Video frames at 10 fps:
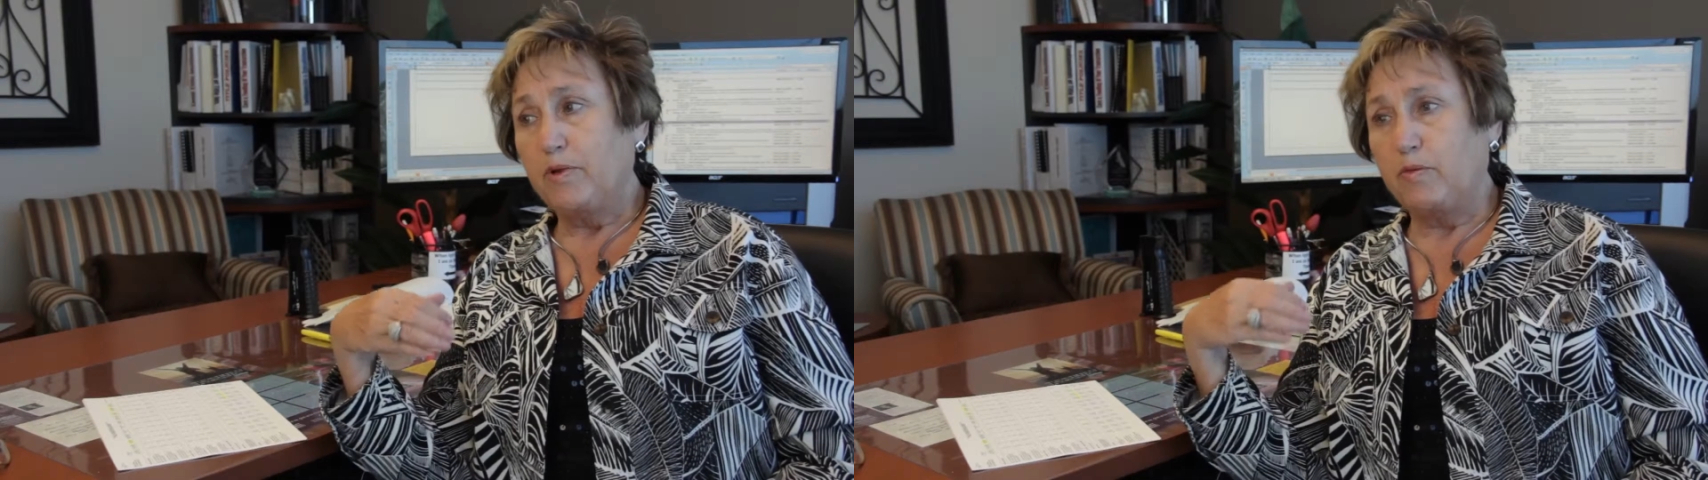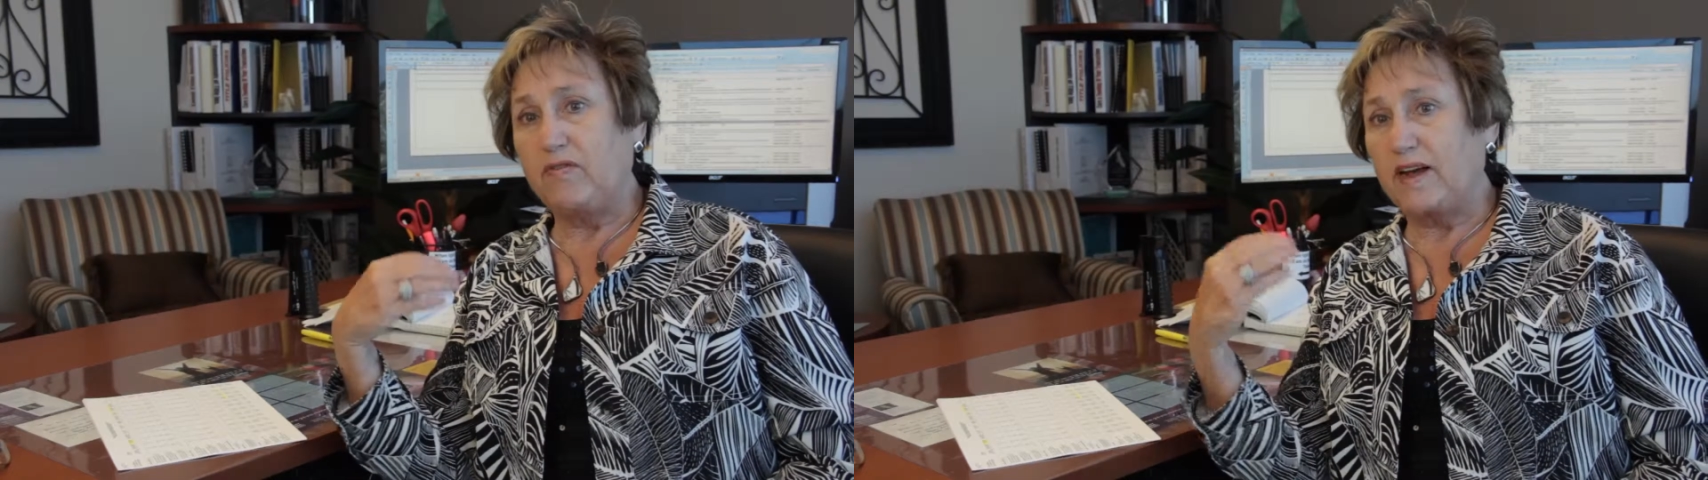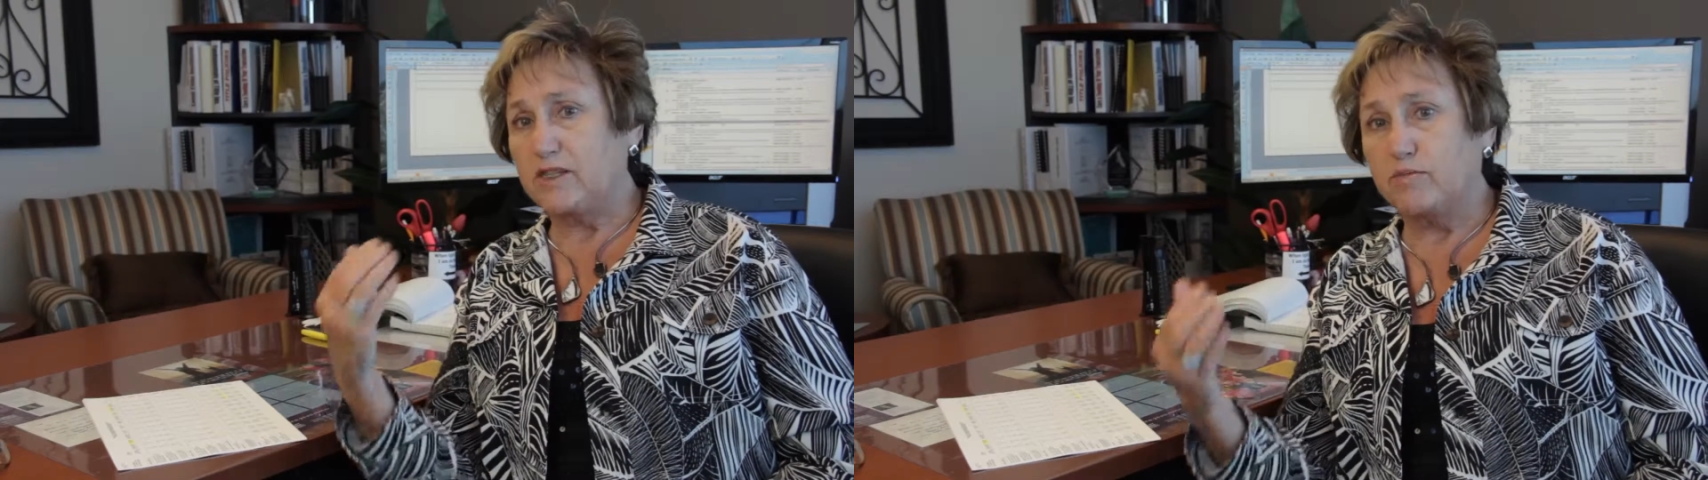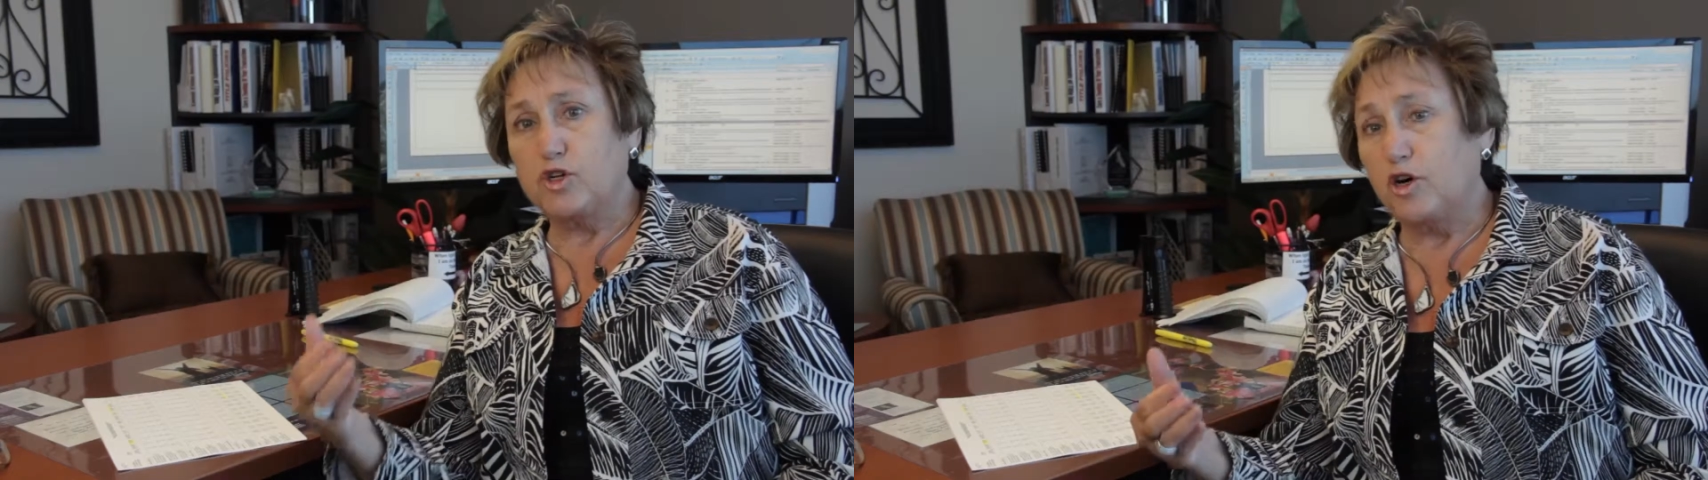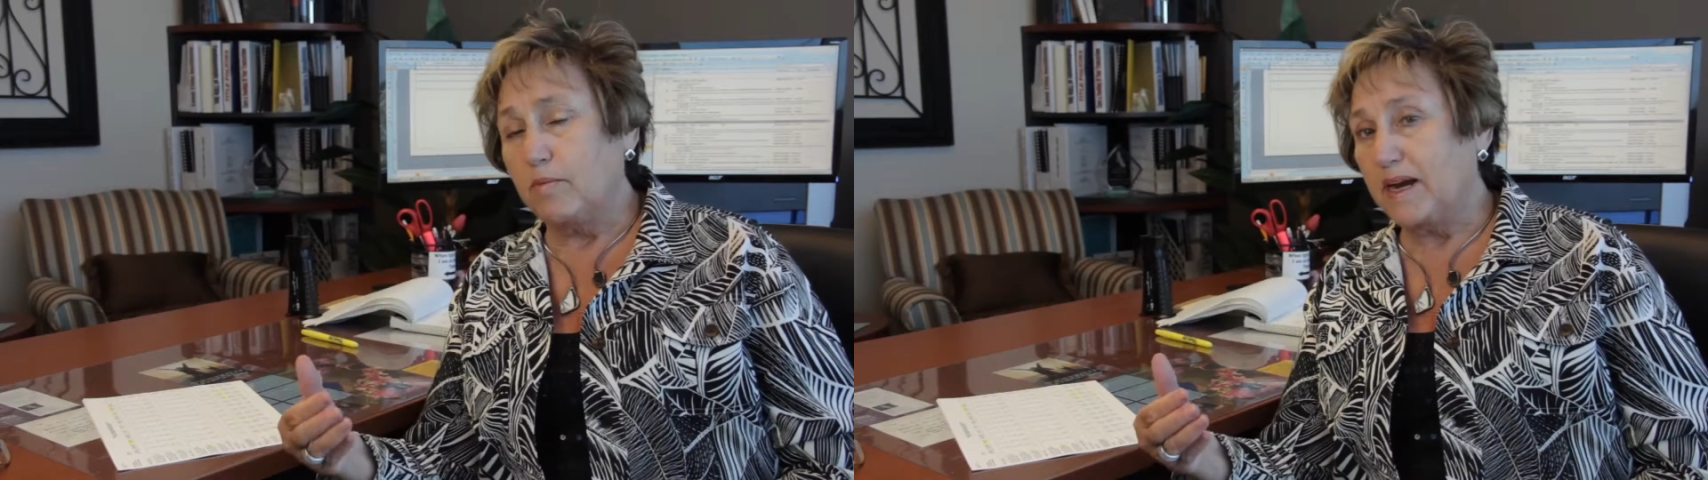We've had some
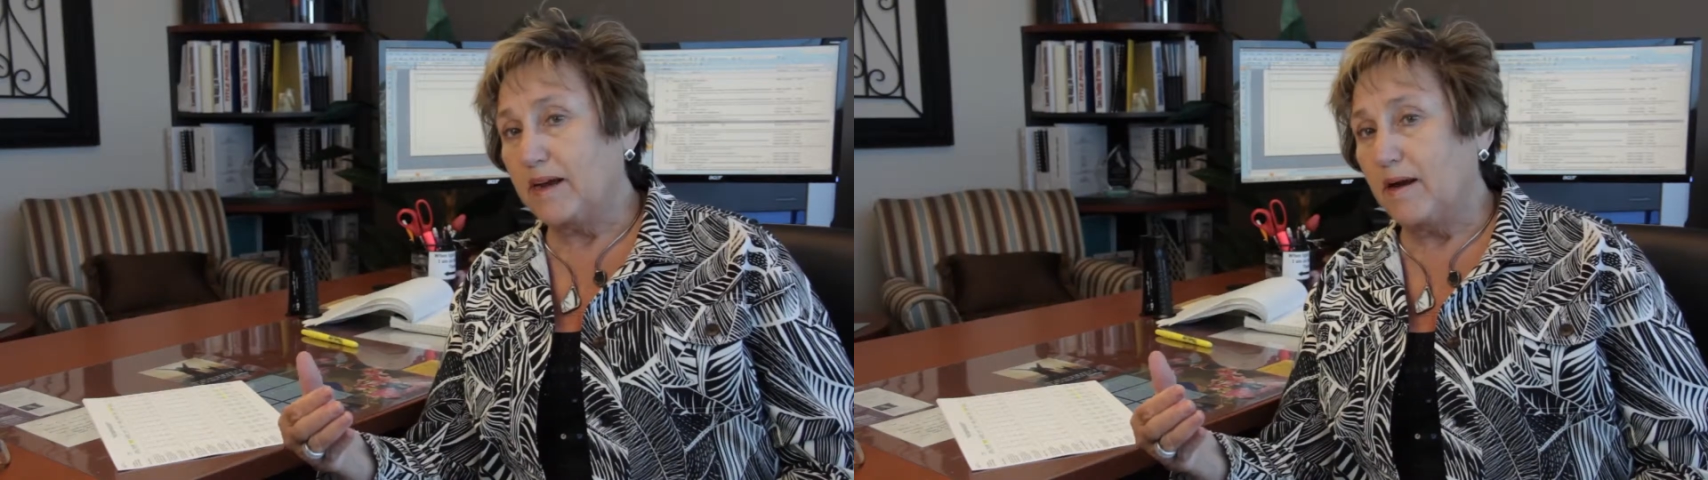termite